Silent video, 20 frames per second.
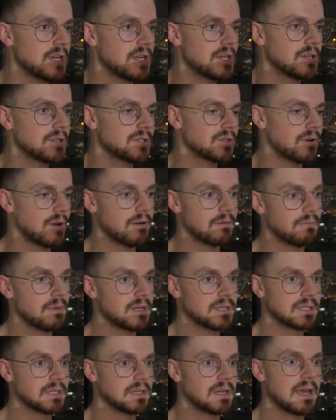So I would
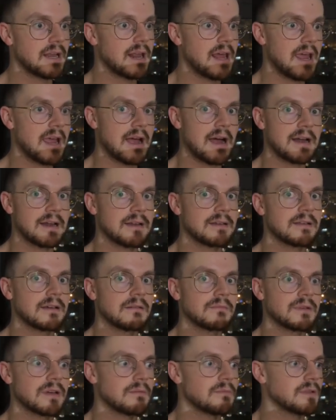basically get AI to tell
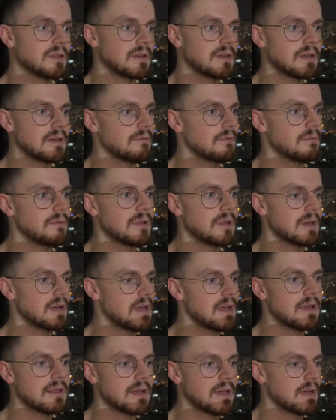me. It would be like,
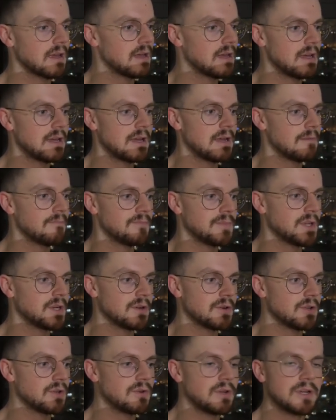hey, like, you
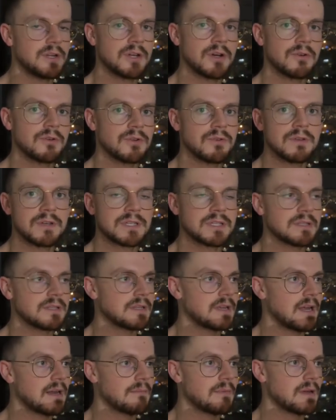need to go do this in the
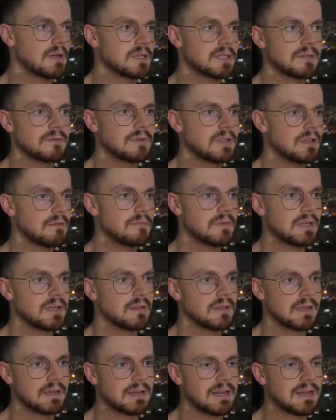database, and it would give me like an